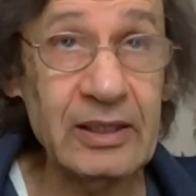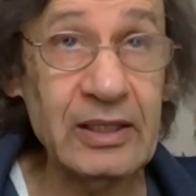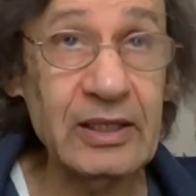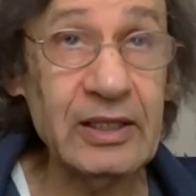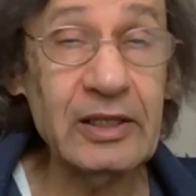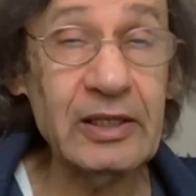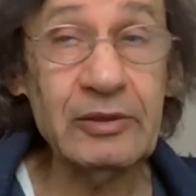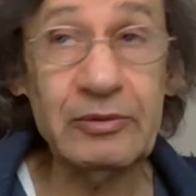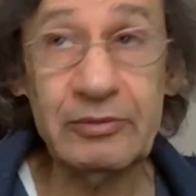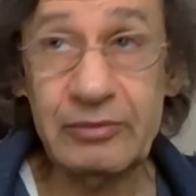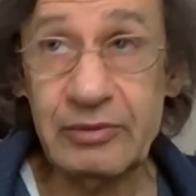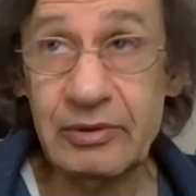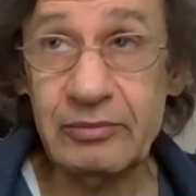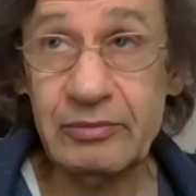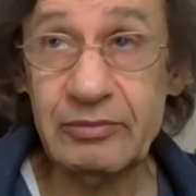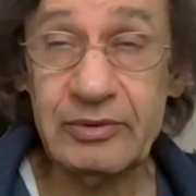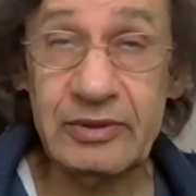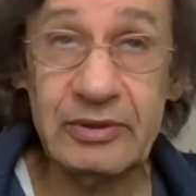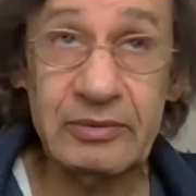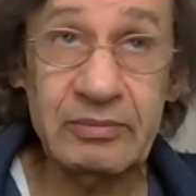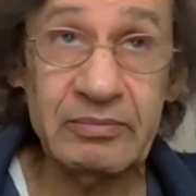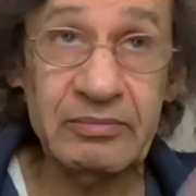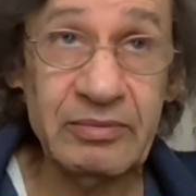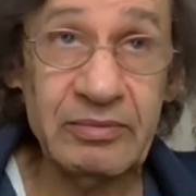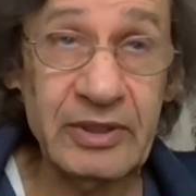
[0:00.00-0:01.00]

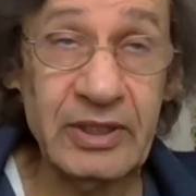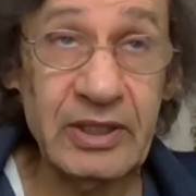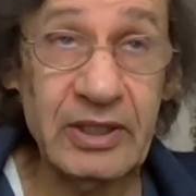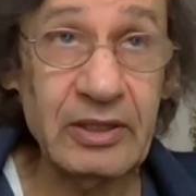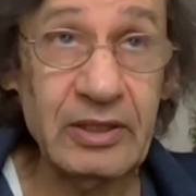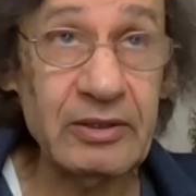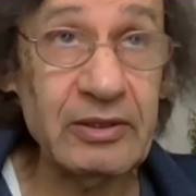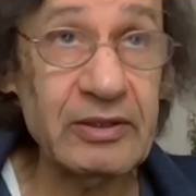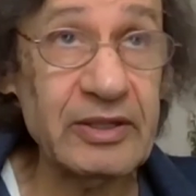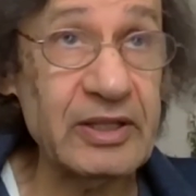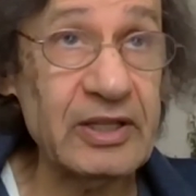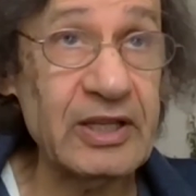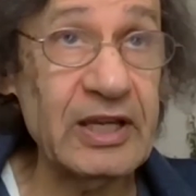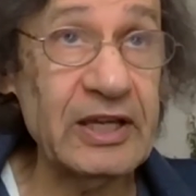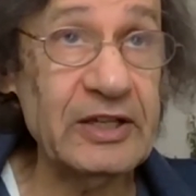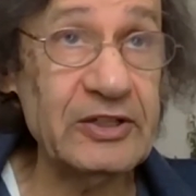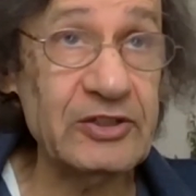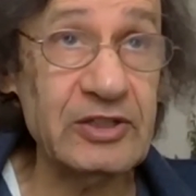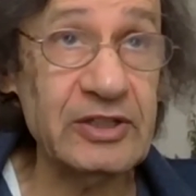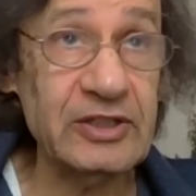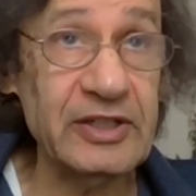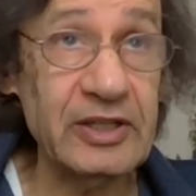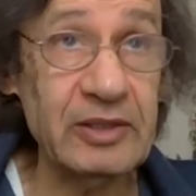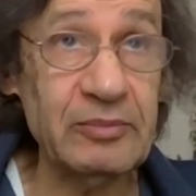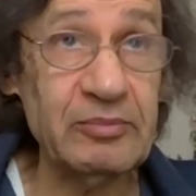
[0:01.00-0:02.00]
And we hear
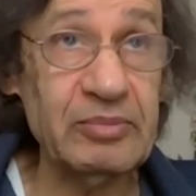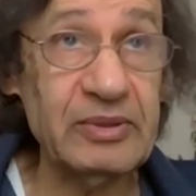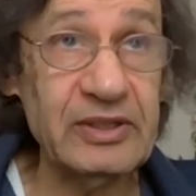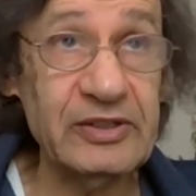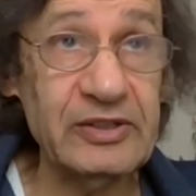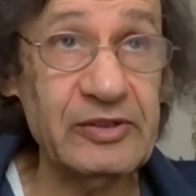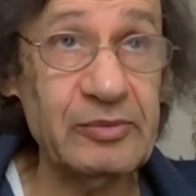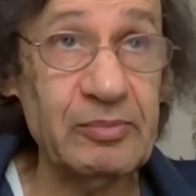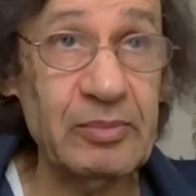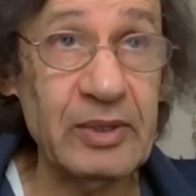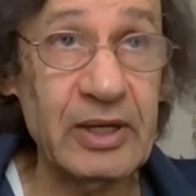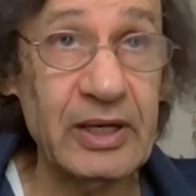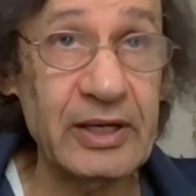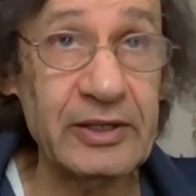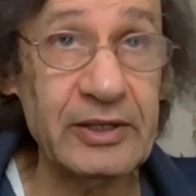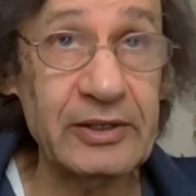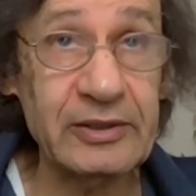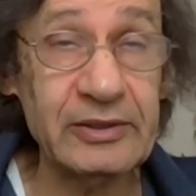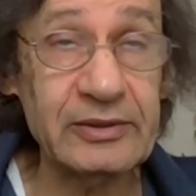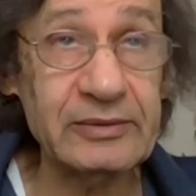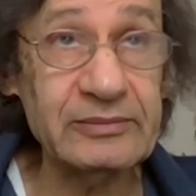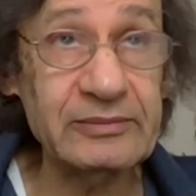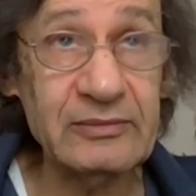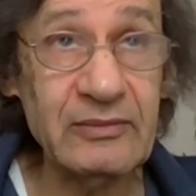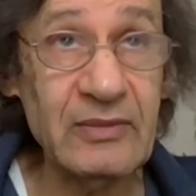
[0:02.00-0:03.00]
occasionally a piece by
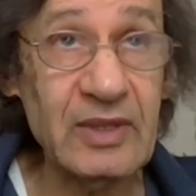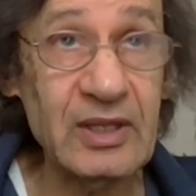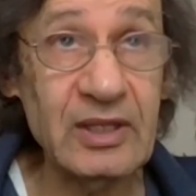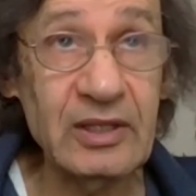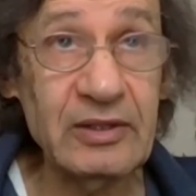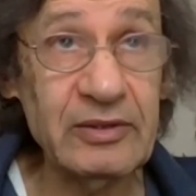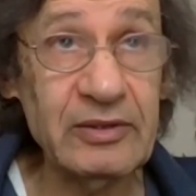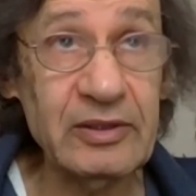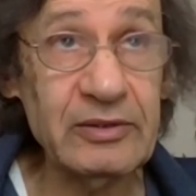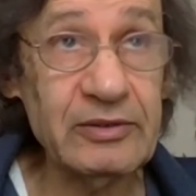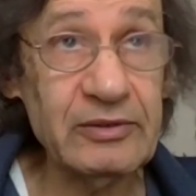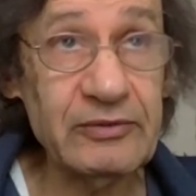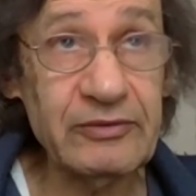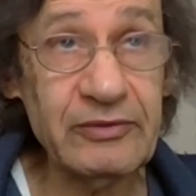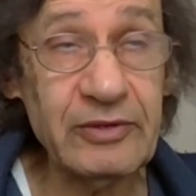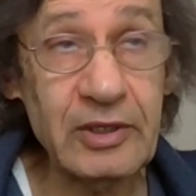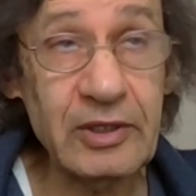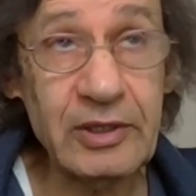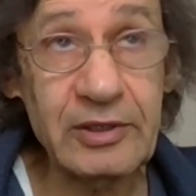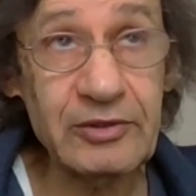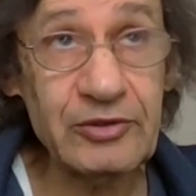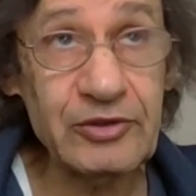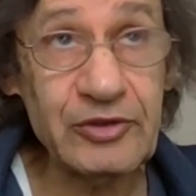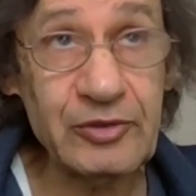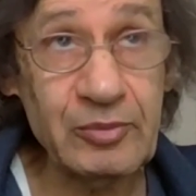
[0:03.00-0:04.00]
her.
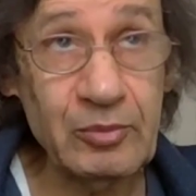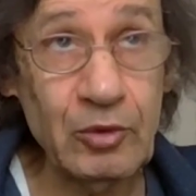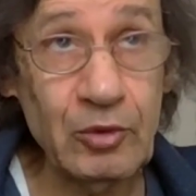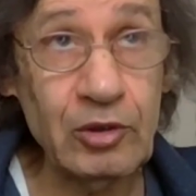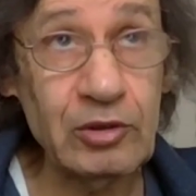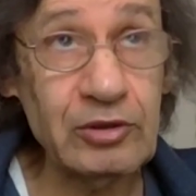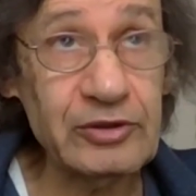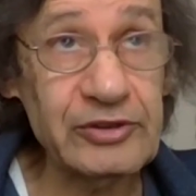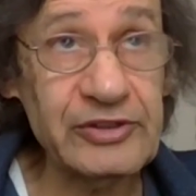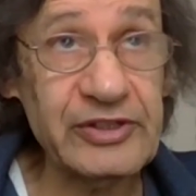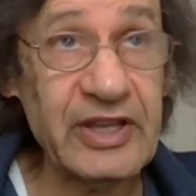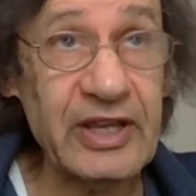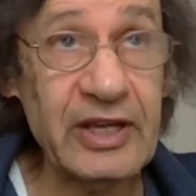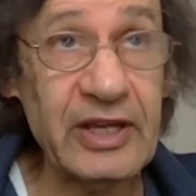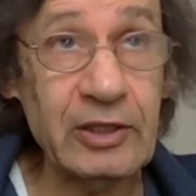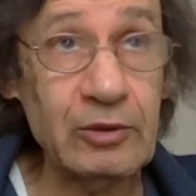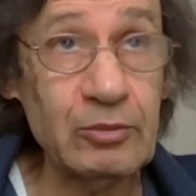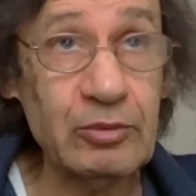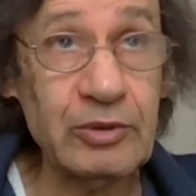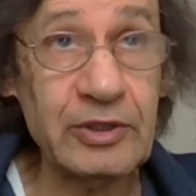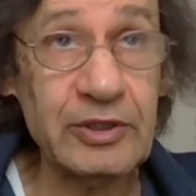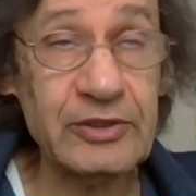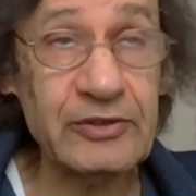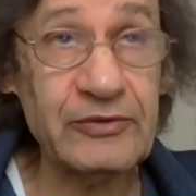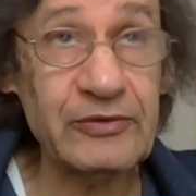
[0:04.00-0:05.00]
Rather small scale
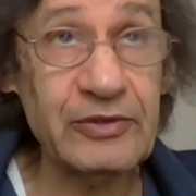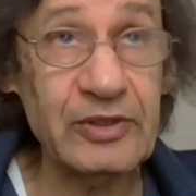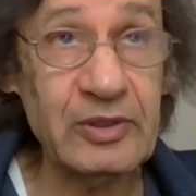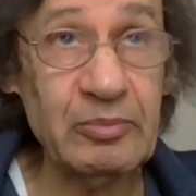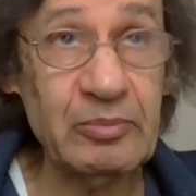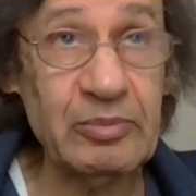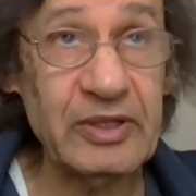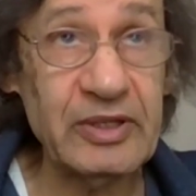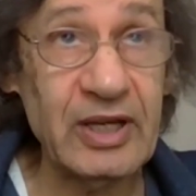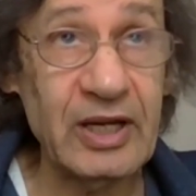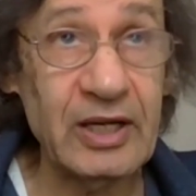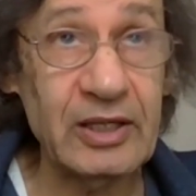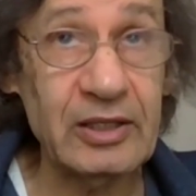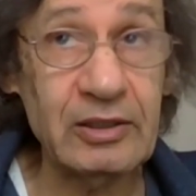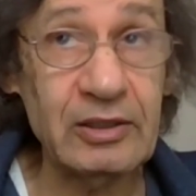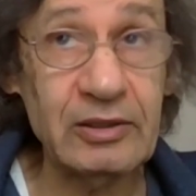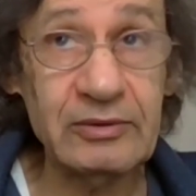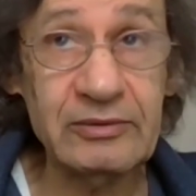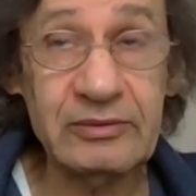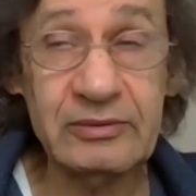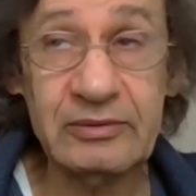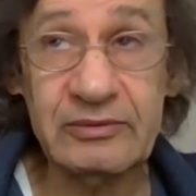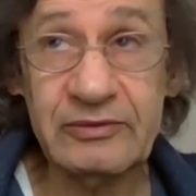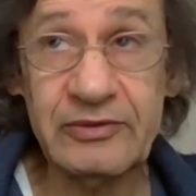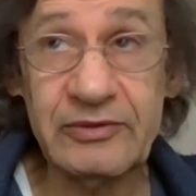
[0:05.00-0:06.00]
works for the
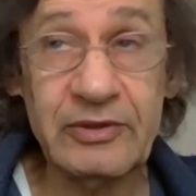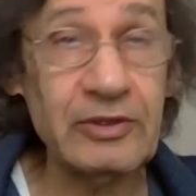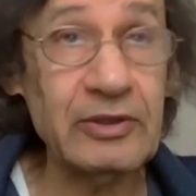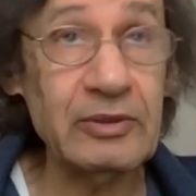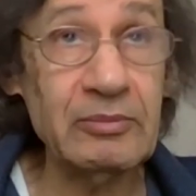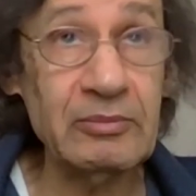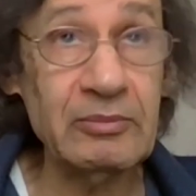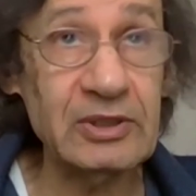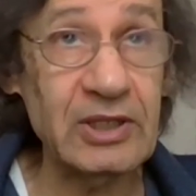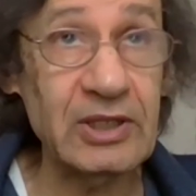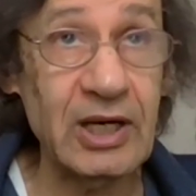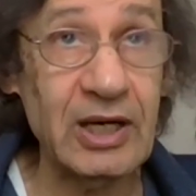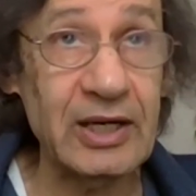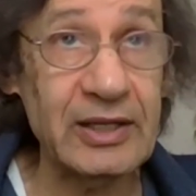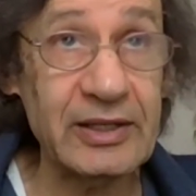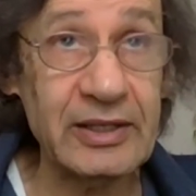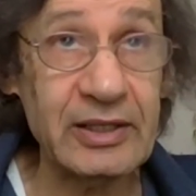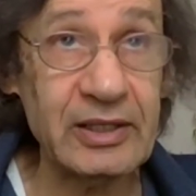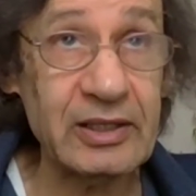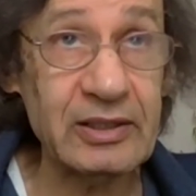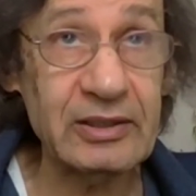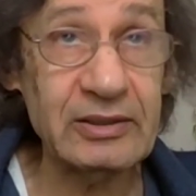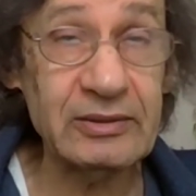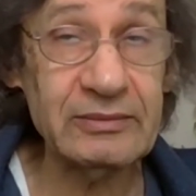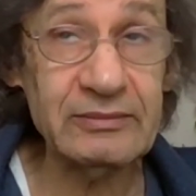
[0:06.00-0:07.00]
piano, very
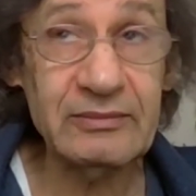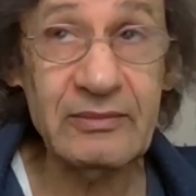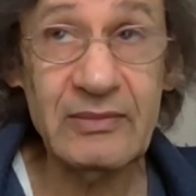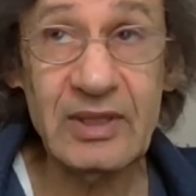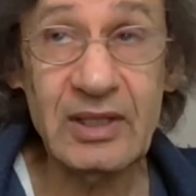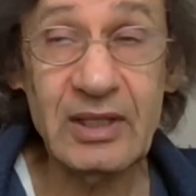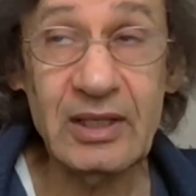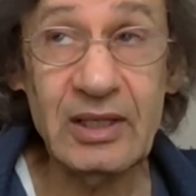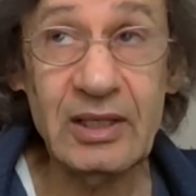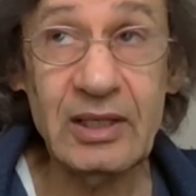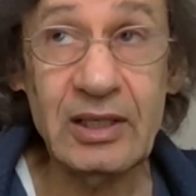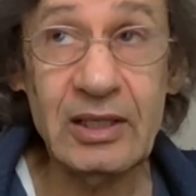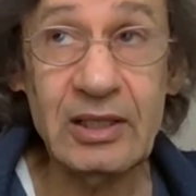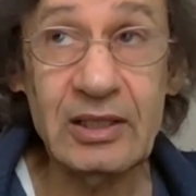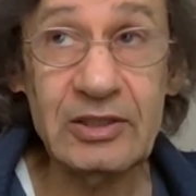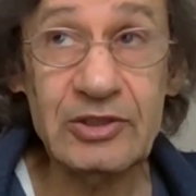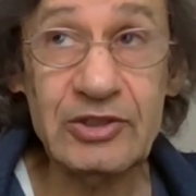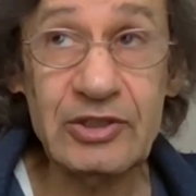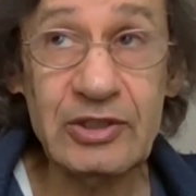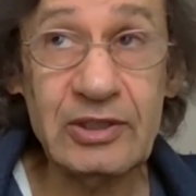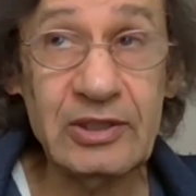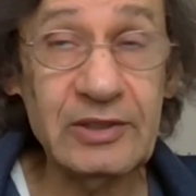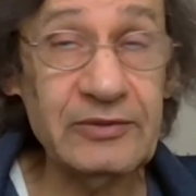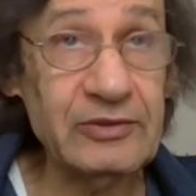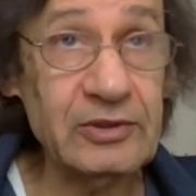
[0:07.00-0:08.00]
melodic.
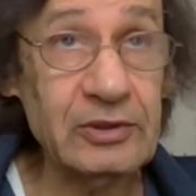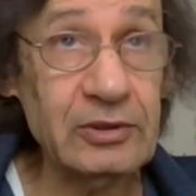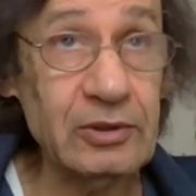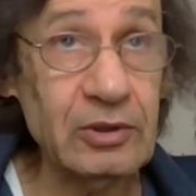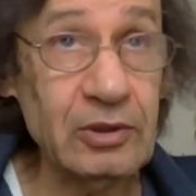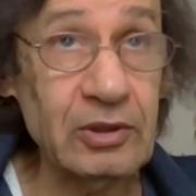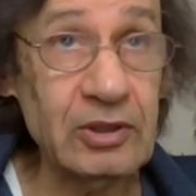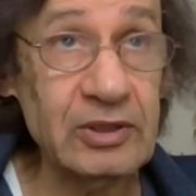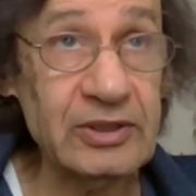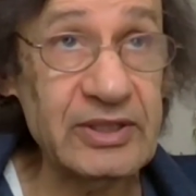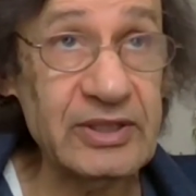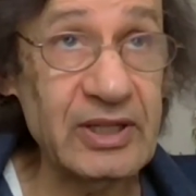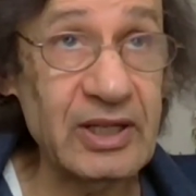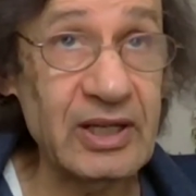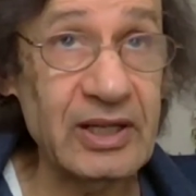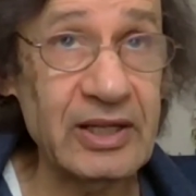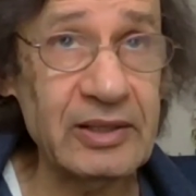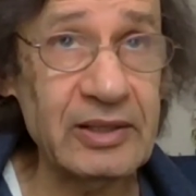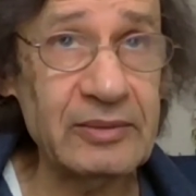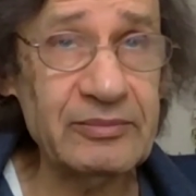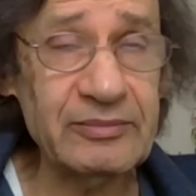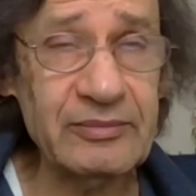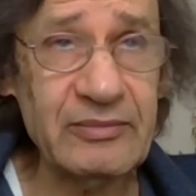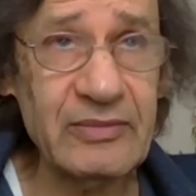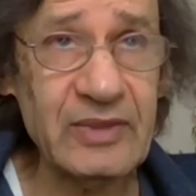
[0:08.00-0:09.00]
She lived a long
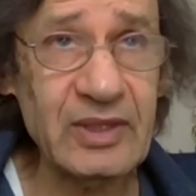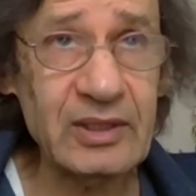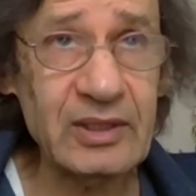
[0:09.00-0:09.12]
time.